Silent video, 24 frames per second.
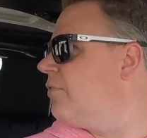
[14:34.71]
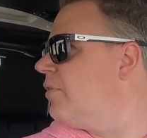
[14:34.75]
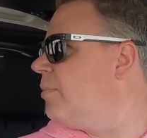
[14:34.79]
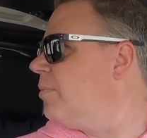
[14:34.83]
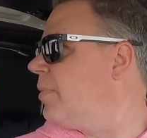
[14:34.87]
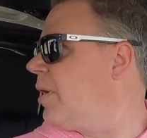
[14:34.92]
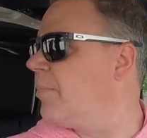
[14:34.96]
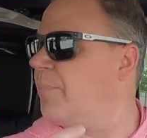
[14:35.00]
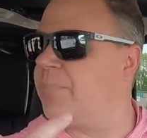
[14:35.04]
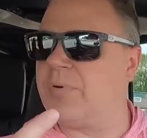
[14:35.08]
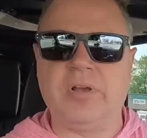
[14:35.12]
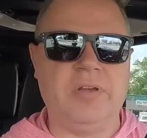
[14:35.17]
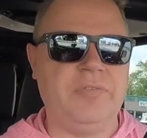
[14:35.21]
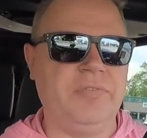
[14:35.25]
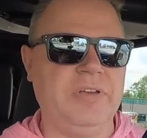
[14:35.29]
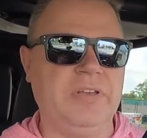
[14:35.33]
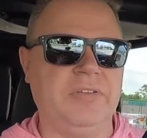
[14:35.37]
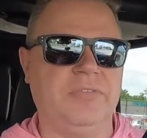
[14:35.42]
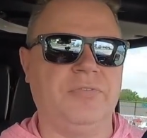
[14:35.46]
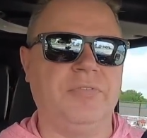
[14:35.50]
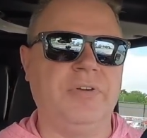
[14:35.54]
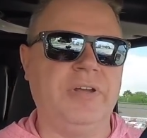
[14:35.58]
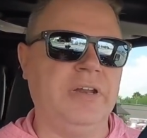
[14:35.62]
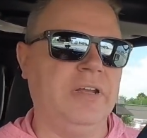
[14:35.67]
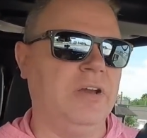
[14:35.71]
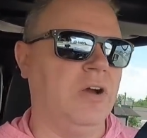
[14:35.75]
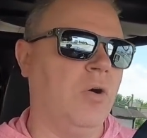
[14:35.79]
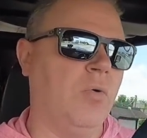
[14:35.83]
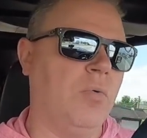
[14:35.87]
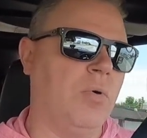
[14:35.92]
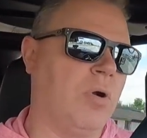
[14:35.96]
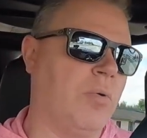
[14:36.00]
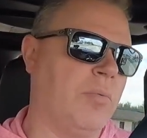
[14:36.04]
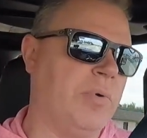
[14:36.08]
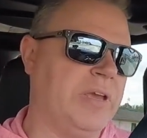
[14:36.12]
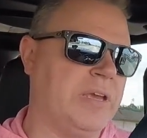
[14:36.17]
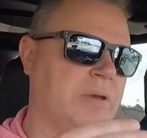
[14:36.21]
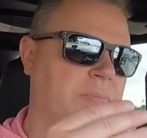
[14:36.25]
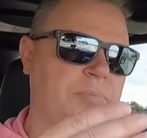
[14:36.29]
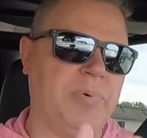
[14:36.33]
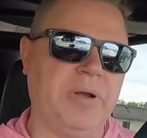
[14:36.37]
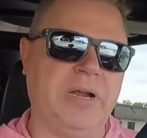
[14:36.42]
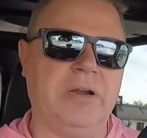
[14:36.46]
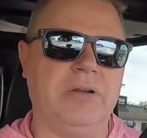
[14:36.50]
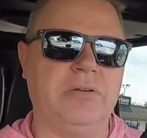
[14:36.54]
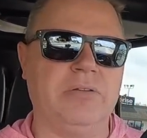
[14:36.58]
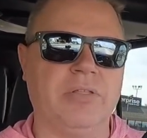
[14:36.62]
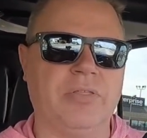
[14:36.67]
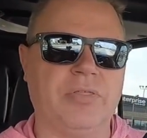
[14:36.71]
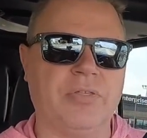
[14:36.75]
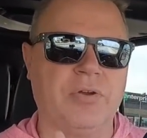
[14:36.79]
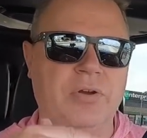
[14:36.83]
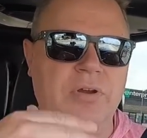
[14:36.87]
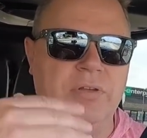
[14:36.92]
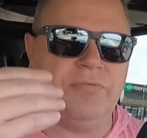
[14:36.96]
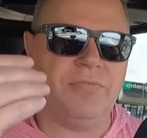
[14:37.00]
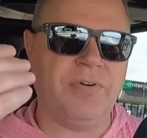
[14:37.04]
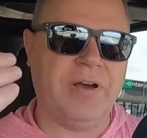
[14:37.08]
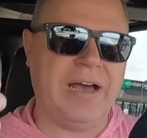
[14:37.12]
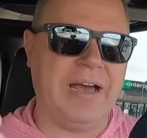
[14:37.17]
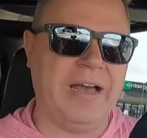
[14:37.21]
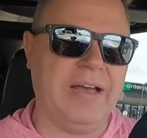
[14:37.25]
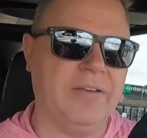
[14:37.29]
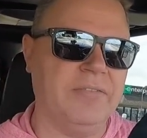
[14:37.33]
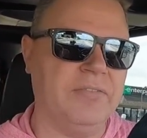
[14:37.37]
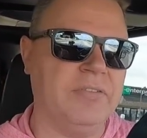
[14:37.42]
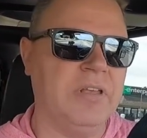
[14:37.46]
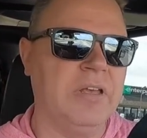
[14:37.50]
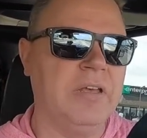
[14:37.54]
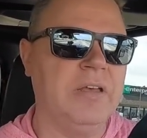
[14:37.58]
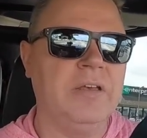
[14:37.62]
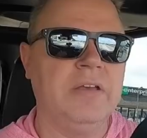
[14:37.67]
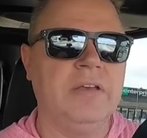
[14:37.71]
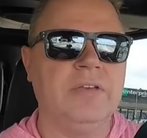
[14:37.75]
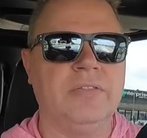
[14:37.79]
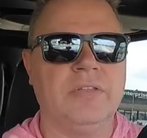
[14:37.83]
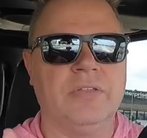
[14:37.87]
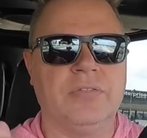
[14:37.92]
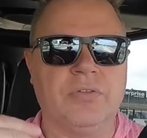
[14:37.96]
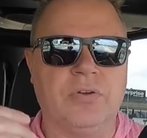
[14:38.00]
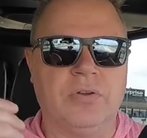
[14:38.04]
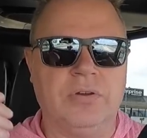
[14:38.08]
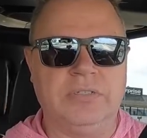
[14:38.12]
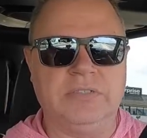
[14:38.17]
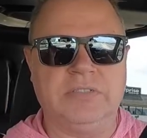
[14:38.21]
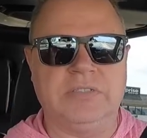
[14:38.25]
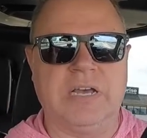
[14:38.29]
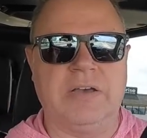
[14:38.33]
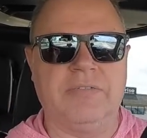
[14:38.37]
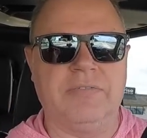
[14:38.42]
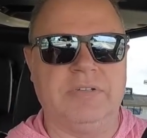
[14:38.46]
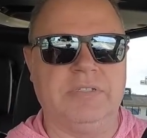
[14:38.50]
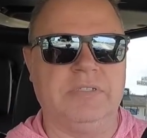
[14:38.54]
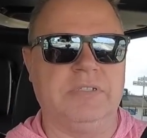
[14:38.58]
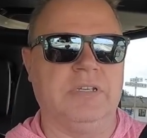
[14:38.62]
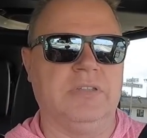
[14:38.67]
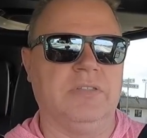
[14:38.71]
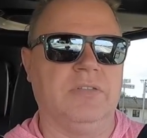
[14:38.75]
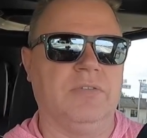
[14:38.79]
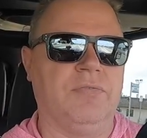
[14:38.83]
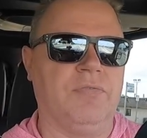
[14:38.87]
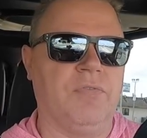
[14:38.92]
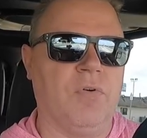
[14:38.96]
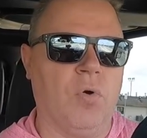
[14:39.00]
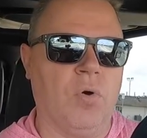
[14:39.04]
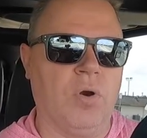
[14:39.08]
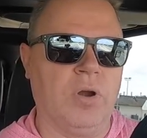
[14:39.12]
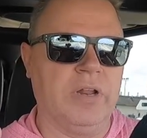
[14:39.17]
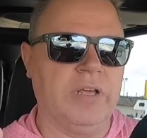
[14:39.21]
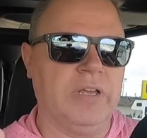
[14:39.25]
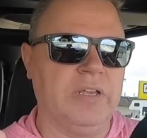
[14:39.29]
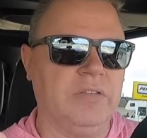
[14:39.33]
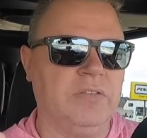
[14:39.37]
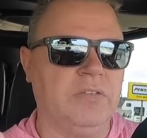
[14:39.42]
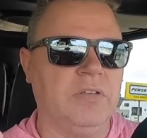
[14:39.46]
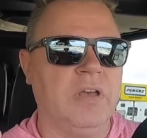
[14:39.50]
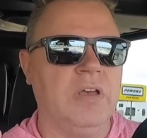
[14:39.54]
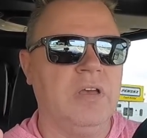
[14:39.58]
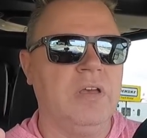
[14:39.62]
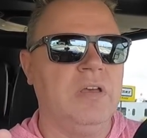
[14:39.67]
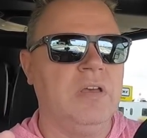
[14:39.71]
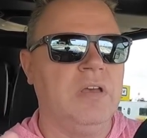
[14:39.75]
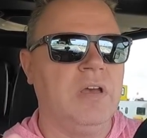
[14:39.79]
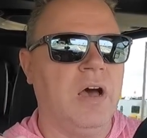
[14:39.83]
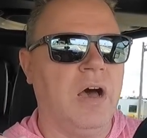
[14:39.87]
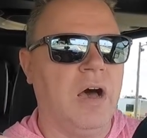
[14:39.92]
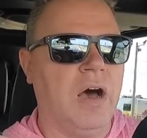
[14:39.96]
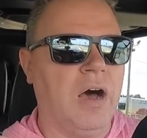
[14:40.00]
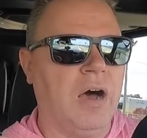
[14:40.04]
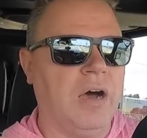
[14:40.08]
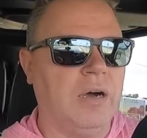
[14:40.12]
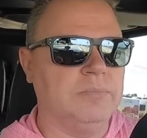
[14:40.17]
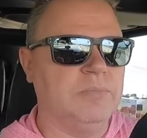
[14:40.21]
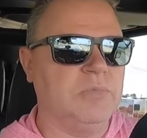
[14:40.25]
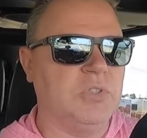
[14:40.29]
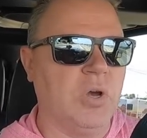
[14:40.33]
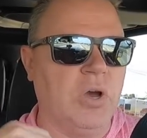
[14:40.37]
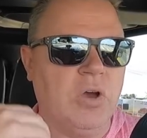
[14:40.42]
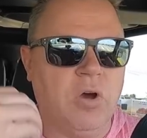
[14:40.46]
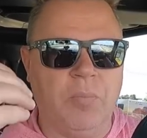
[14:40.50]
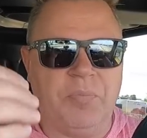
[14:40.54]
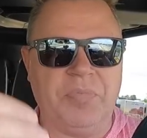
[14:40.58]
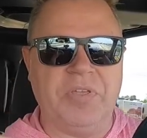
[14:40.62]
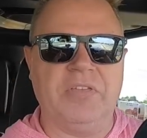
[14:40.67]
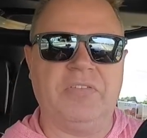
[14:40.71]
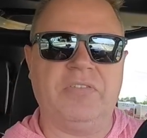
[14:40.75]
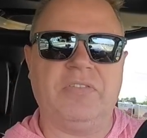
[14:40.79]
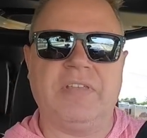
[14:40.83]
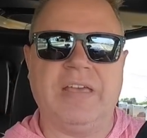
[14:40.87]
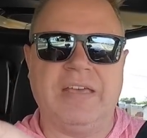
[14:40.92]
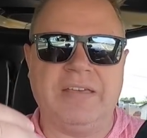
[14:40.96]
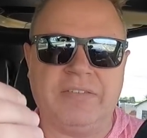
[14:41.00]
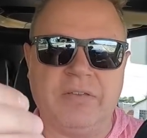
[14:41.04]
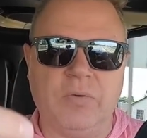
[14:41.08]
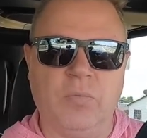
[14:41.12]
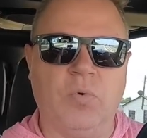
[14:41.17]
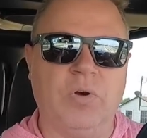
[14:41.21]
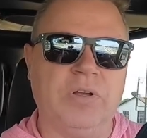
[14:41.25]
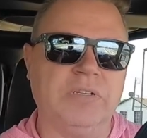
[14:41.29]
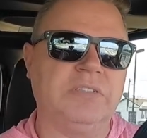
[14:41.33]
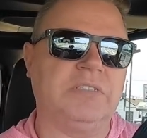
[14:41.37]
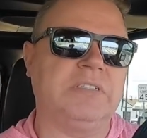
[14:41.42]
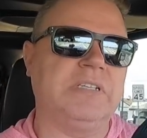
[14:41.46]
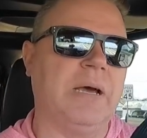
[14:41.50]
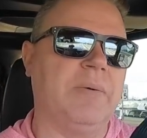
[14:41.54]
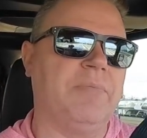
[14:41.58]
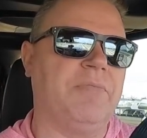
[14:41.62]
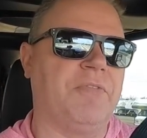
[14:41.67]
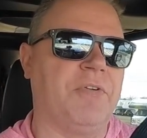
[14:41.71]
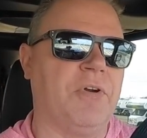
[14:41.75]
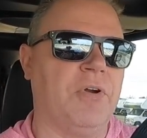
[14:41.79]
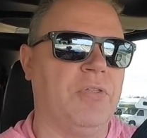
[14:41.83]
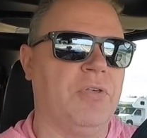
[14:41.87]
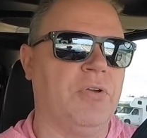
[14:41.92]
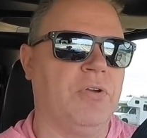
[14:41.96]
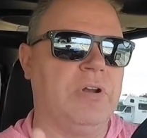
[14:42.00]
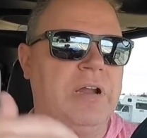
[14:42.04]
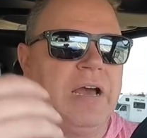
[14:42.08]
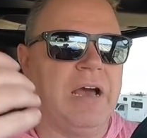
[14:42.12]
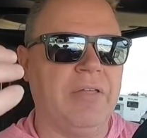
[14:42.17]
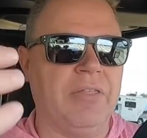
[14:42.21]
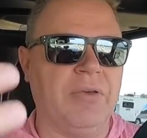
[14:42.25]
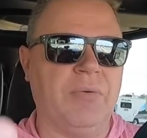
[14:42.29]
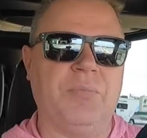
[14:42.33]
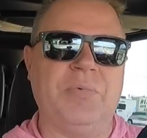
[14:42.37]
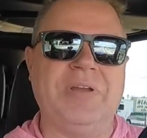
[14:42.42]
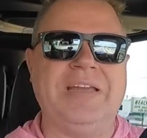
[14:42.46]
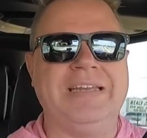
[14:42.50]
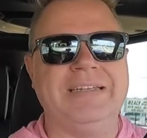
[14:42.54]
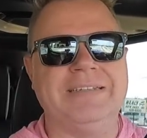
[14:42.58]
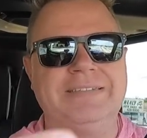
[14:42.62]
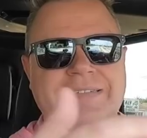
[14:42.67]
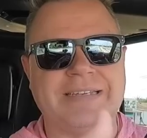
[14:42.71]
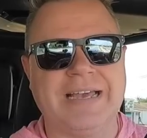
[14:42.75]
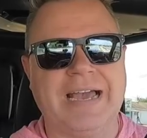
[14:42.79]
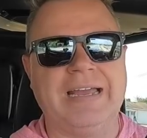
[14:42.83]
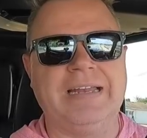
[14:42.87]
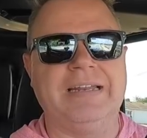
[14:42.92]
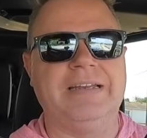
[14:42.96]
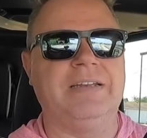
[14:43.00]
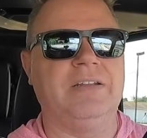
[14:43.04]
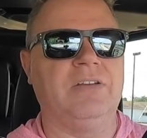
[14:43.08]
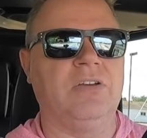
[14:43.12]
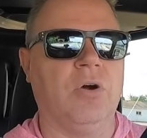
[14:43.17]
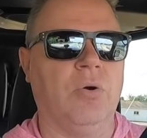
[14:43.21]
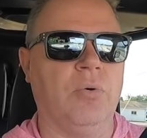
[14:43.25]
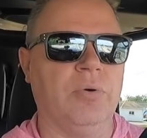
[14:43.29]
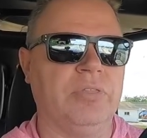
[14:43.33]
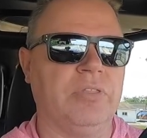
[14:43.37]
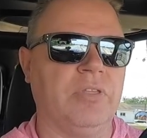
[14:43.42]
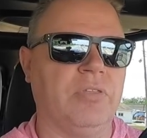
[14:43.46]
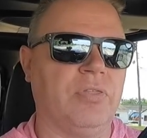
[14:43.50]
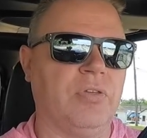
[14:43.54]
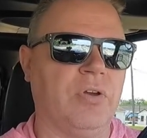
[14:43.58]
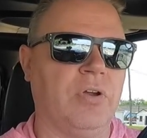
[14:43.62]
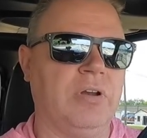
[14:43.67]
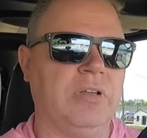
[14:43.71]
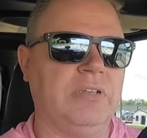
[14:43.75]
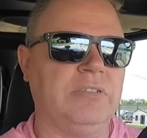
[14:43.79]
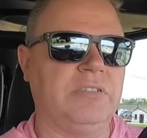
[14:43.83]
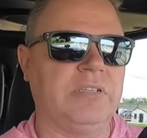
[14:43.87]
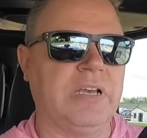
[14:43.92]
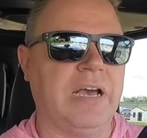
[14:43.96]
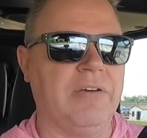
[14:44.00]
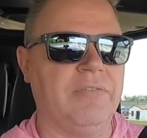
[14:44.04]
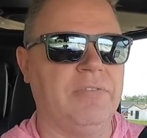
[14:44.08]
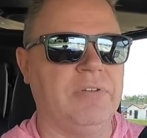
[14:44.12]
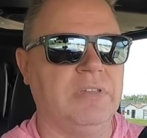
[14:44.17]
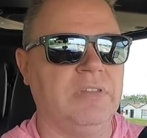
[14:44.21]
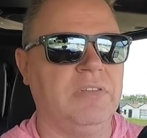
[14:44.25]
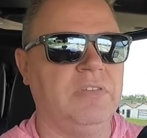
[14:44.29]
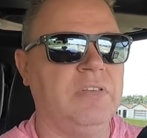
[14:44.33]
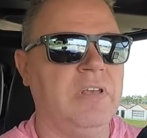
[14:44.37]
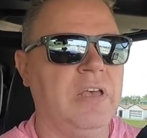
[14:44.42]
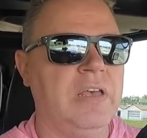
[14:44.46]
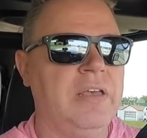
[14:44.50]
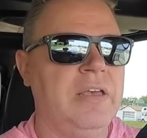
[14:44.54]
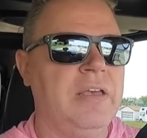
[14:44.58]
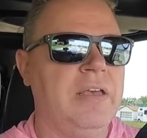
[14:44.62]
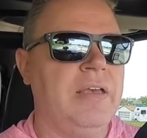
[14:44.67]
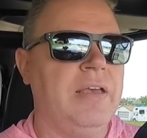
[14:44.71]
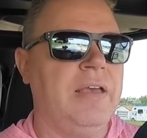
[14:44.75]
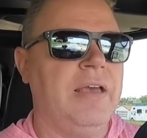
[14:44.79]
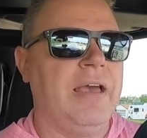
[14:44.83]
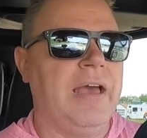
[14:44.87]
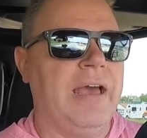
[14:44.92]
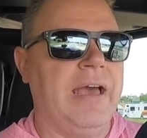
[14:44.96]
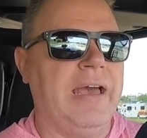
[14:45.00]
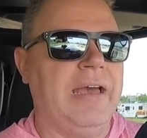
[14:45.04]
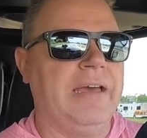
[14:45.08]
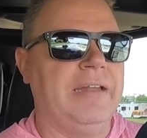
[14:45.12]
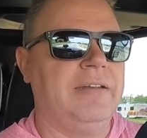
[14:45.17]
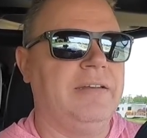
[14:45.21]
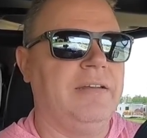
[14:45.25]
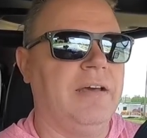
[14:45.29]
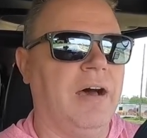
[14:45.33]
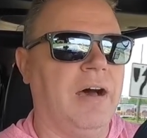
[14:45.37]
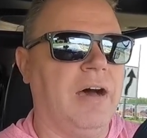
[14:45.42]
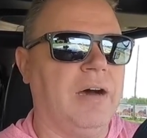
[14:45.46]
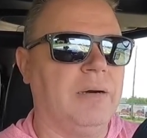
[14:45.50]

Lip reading: from our previous video where we compared the 35s, the 37s, and the 40s. So I hope this takes it one step further now that we decided to go with the 37s. And